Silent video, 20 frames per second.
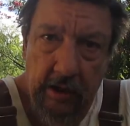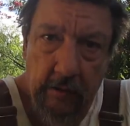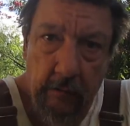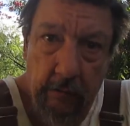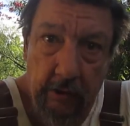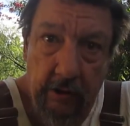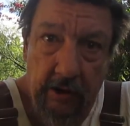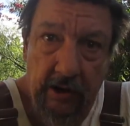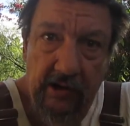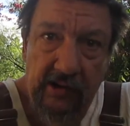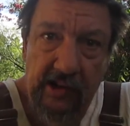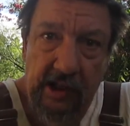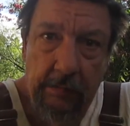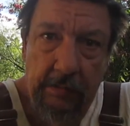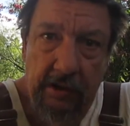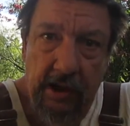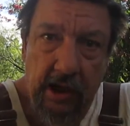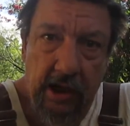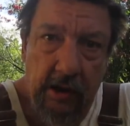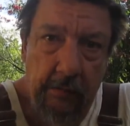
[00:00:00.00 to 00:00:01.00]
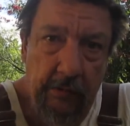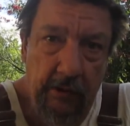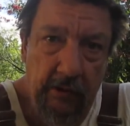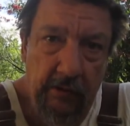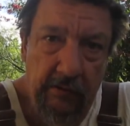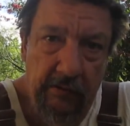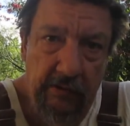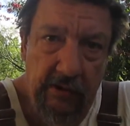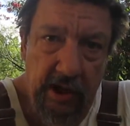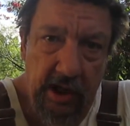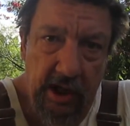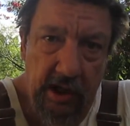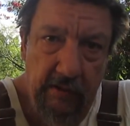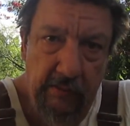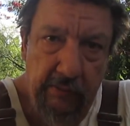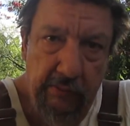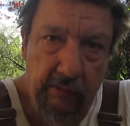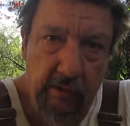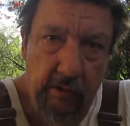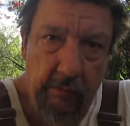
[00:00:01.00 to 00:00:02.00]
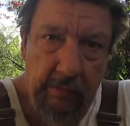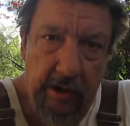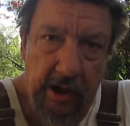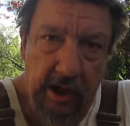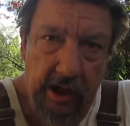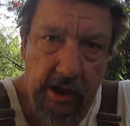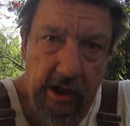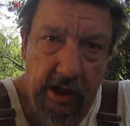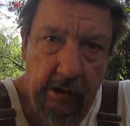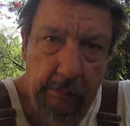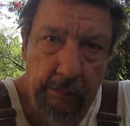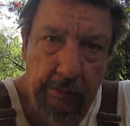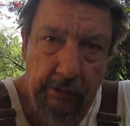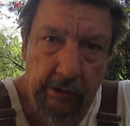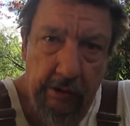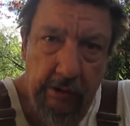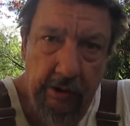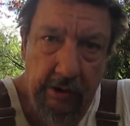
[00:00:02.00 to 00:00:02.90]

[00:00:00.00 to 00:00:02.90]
it will accept an MOV format upload,